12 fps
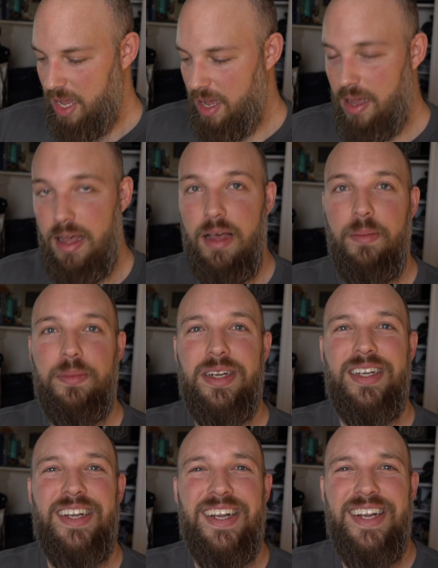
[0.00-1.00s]
uh,
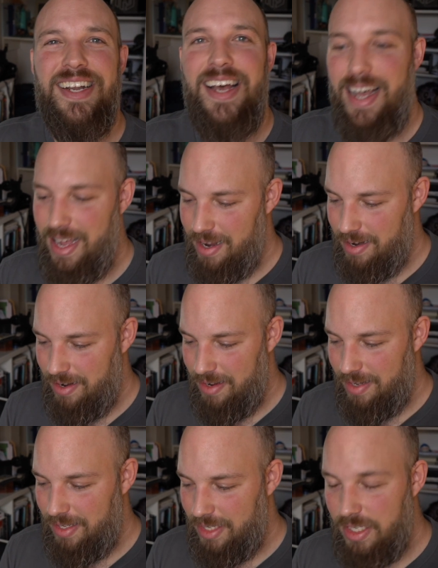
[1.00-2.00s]
but not
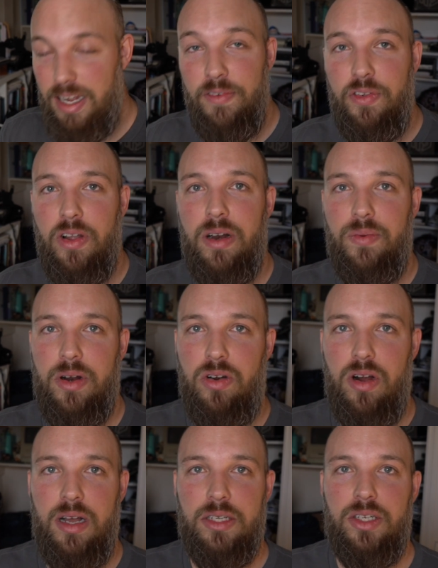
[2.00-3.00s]
stuff you're going to run
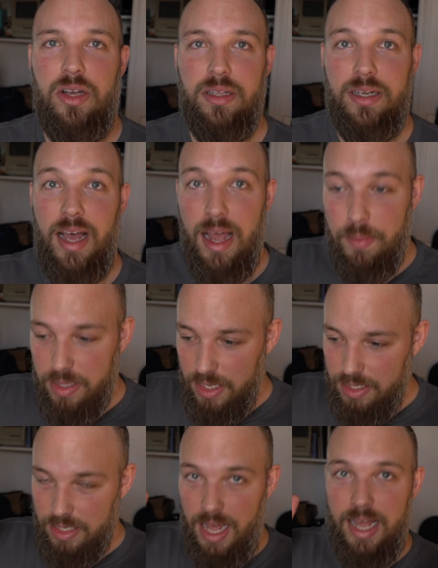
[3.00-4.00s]
across all the time
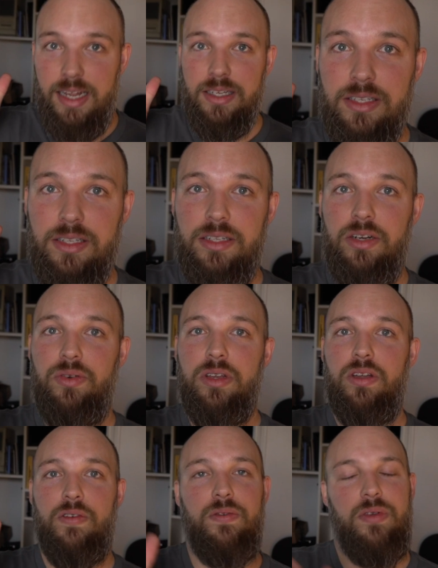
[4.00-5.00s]
unless that
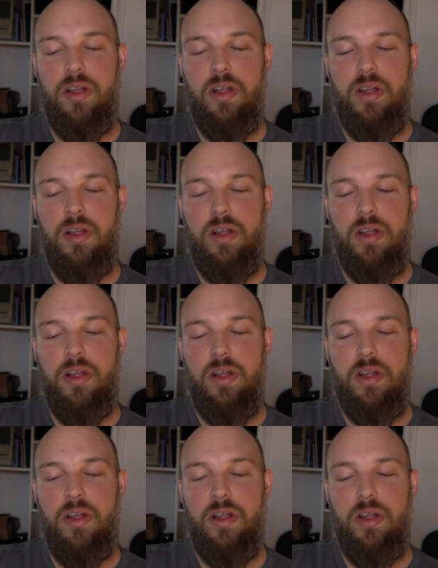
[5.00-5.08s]
literally your,